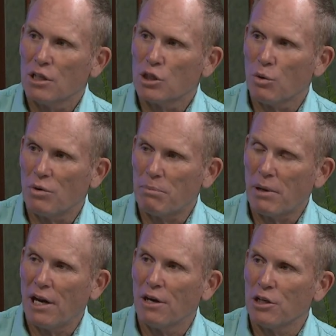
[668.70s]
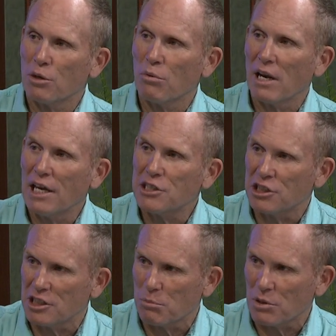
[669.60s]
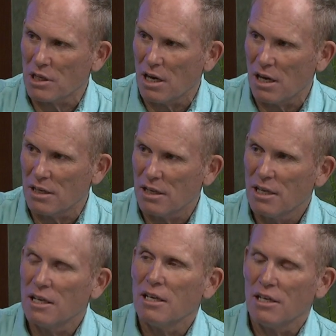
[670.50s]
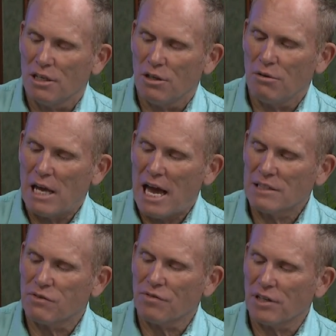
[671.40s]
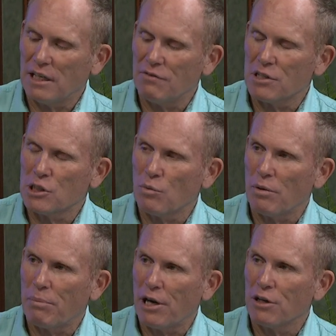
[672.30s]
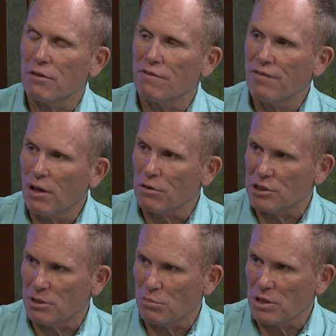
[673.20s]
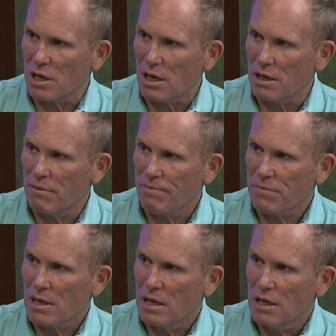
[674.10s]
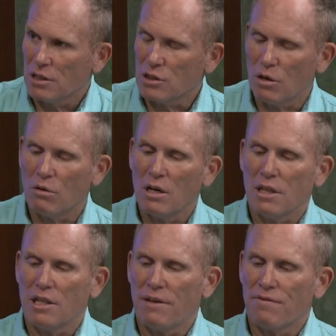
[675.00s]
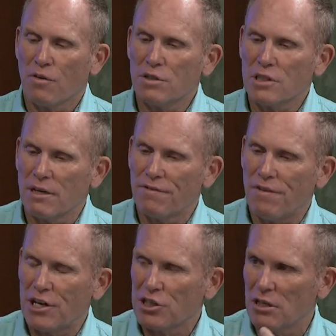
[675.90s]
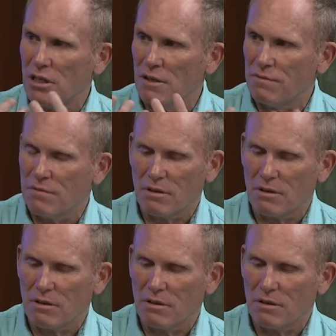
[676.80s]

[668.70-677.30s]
to repair your relationship with God. You ask for forgiveness to repair your fellowship with God. So the first confession of